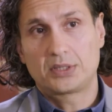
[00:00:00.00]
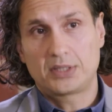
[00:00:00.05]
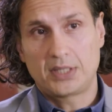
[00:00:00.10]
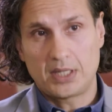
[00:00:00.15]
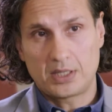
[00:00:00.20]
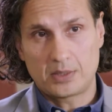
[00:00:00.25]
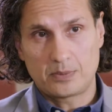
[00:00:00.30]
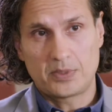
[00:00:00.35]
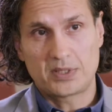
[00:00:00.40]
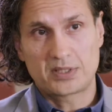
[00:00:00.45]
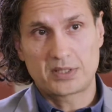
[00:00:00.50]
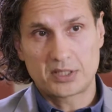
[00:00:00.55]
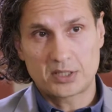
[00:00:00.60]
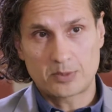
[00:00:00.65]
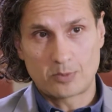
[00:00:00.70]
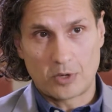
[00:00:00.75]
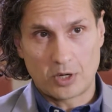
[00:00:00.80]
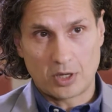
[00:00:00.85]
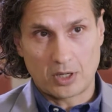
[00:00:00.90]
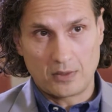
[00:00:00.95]
take a business
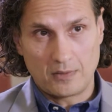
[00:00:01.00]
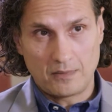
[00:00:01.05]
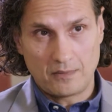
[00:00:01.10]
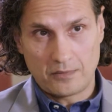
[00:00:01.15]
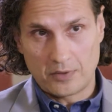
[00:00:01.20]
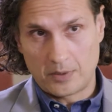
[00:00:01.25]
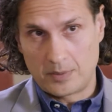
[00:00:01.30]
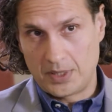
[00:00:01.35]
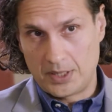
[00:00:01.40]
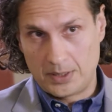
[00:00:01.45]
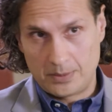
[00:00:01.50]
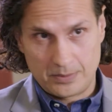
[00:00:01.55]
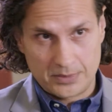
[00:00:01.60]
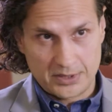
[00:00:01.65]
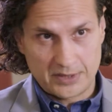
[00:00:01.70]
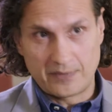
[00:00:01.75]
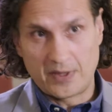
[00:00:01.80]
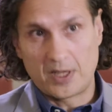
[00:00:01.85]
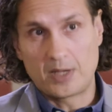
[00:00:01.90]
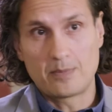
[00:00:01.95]
model from a
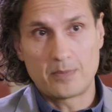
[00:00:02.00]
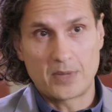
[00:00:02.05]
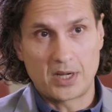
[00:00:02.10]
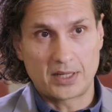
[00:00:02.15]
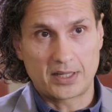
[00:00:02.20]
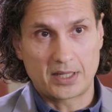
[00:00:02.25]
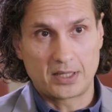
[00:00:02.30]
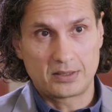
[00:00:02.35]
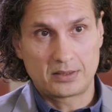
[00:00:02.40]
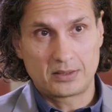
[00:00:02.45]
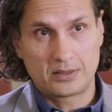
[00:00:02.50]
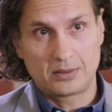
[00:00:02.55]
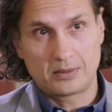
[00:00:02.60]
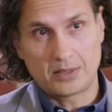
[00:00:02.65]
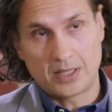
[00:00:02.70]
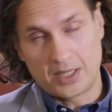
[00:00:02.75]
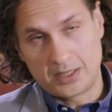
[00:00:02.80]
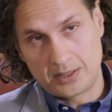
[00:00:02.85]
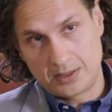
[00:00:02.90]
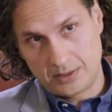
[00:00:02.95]
developed market
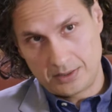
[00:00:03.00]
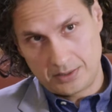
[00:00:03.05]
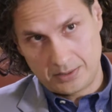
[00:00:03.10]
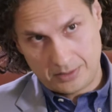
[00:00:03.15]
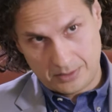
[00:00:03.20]
and